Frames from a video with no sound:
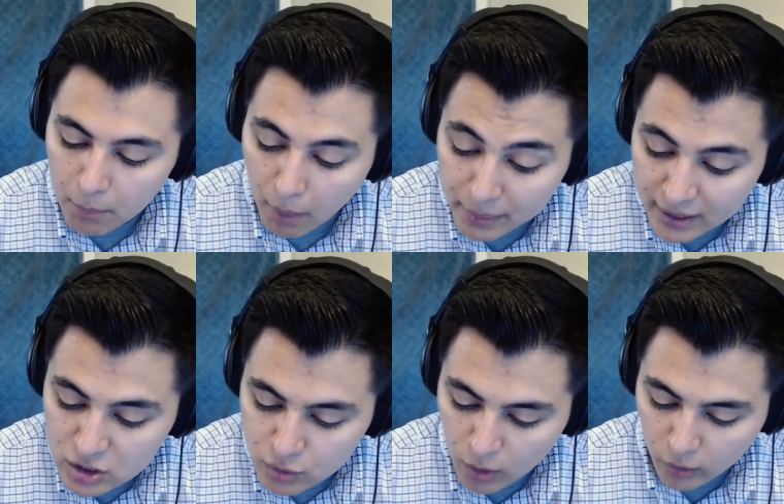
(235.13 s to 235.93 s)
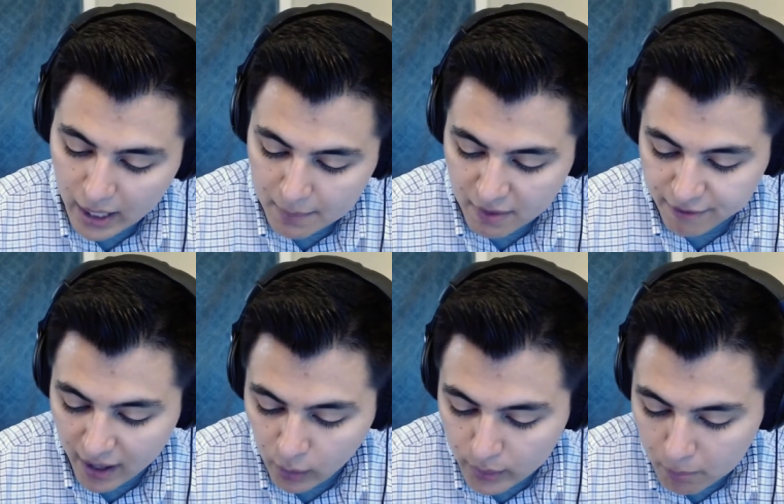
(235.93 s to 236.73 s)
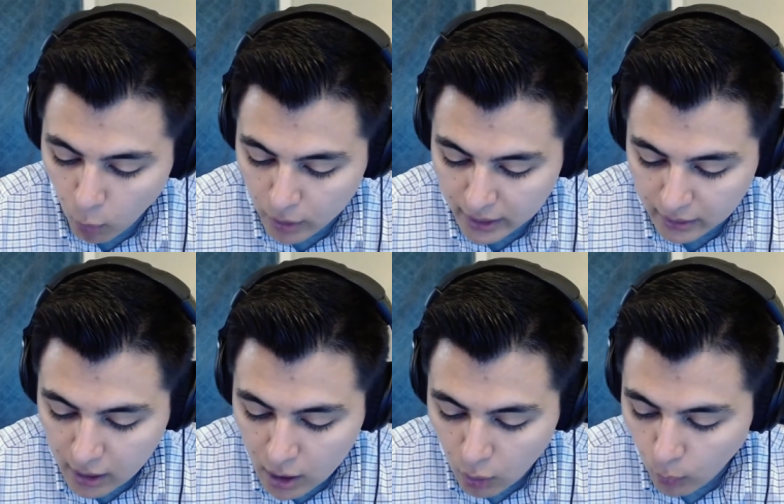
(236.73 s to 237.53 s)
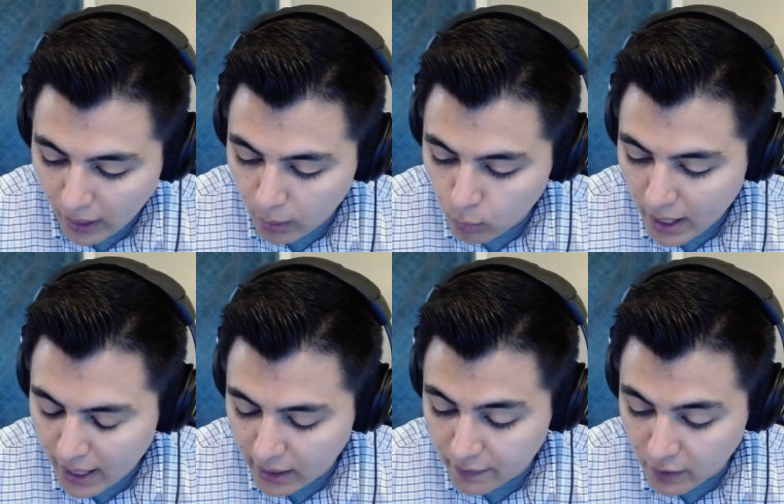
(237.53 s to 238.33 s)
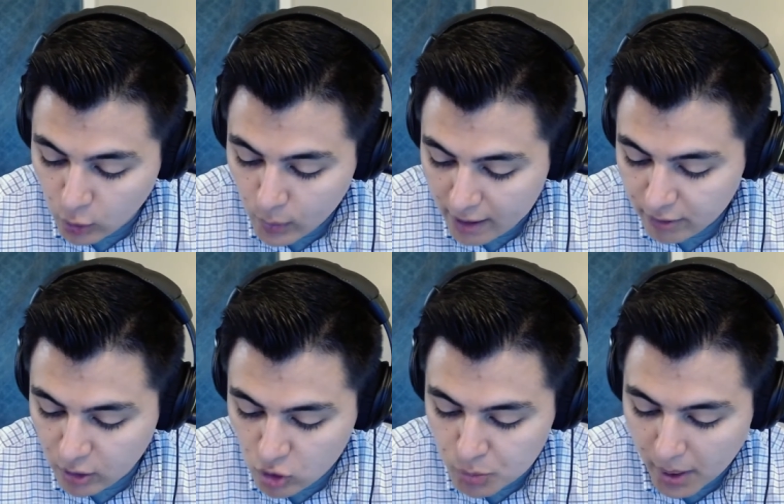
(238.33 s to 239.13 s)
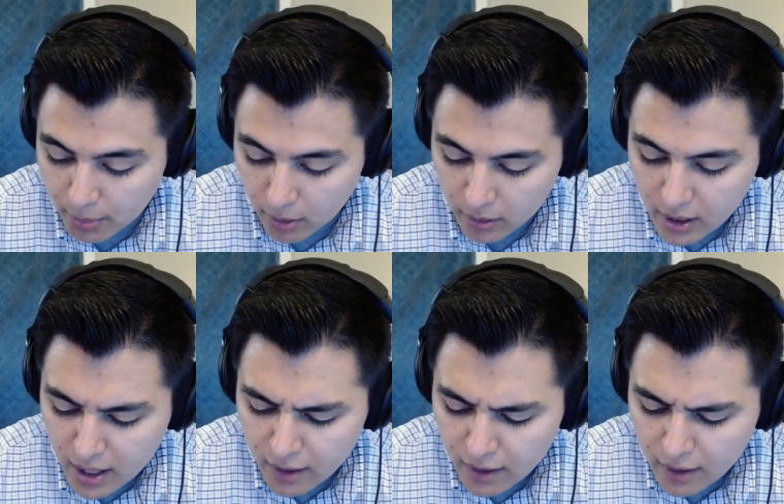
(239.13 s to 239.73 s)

my biggest thrill came the following morning when I read in the New Haven newspaper